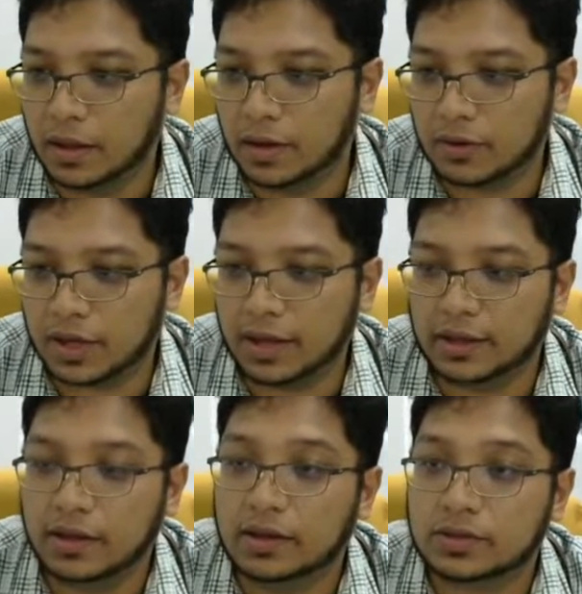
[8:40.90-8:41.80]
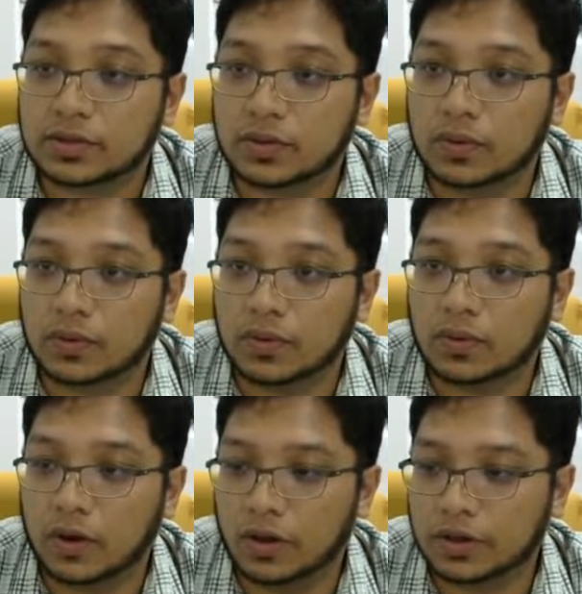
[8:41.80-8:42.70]
Okay,
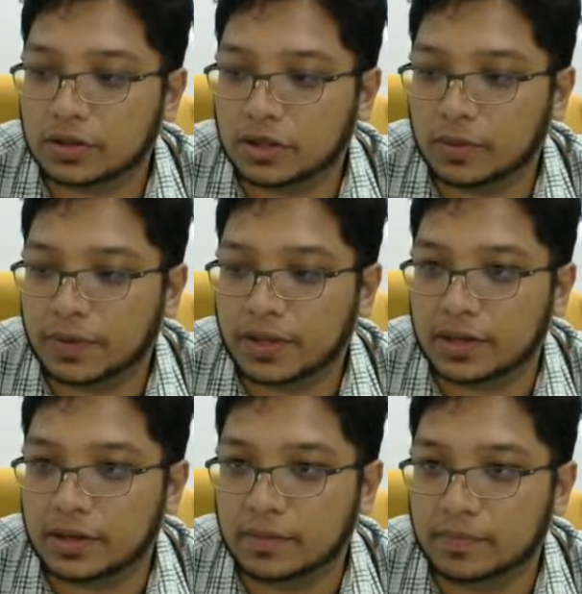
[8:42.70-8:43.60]
so on the top here,